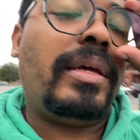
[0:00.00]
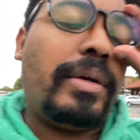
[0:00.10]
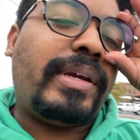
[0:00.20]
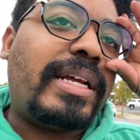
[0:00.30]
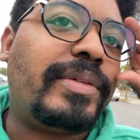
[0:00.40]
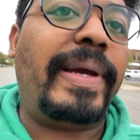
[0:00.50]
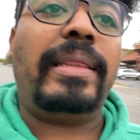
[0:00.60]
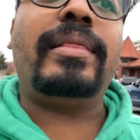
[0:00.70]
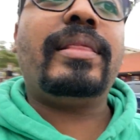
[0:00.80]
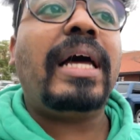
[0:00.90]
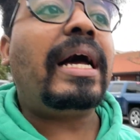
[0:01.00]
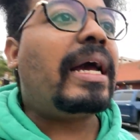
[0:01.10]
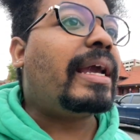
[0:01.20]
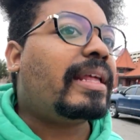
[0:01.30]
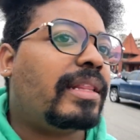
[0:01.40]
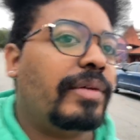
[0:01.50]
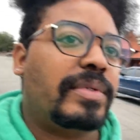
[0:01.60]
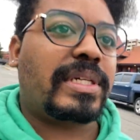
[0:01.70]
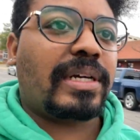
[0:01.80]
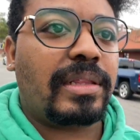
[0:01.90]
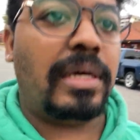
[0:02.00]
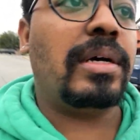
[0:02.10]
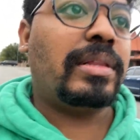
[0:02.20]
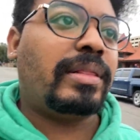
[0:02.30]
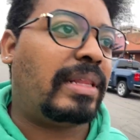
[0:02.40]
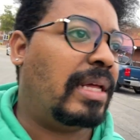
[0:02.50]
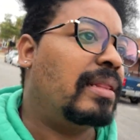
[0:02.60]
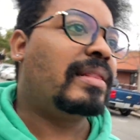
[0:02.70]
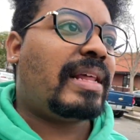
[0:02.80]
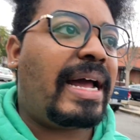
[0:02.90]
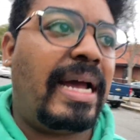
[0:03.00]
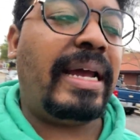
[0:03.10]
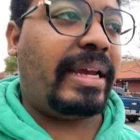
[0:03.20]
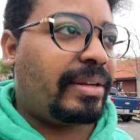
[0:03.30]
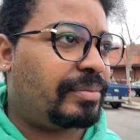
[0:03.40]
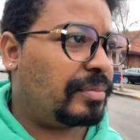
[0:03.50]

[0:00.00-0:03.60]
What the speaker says: we had to wait in line. There was like a long line.